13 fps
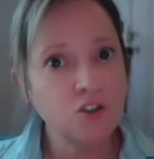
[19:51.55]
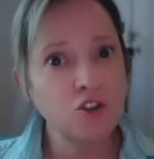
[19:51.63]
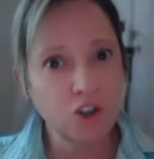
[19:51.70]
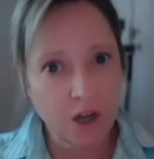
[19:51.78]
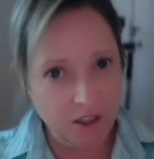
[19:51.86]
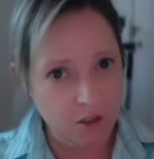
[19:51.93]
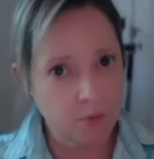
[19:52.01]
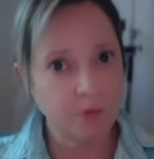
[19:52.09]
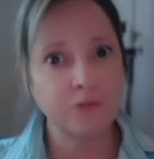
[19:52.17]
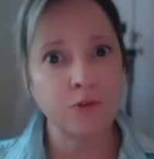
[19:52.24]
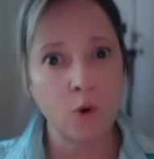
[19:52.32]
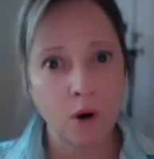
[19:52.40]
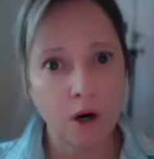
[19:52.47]
just
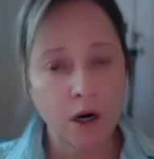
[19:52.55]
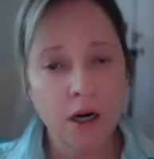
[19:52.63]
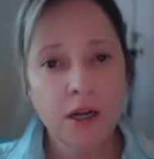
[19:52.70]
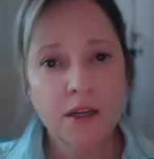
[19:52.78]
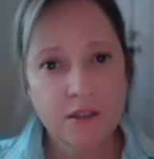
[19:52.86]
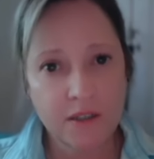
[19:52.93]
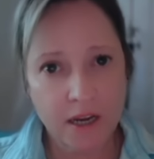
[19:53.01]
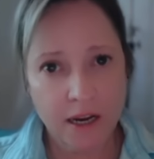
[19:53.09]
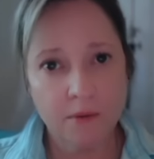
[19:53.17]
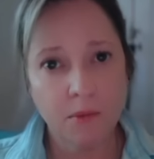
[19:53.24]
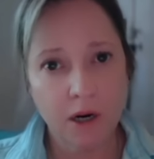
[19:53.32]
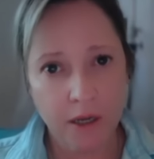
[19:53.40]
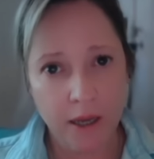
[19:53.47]
before Dan
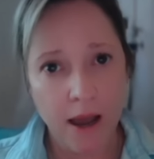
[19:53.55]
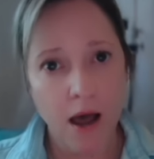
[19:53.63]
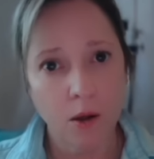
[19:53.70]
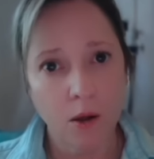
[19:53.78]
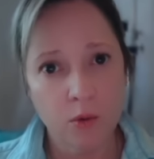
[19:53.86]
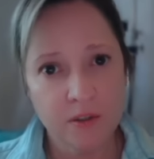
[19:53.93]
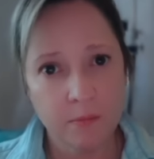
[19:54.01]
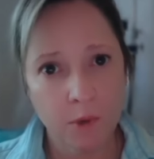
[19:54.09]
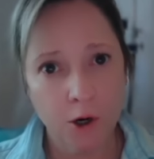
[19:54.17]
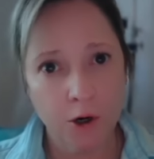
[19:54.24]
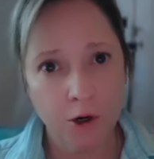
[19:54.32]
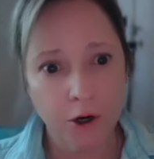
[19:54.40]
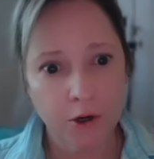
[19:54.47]
Markel was
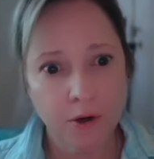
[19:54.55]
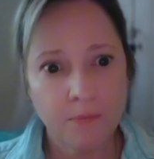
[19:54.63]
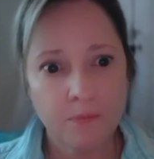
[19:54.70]
murdered.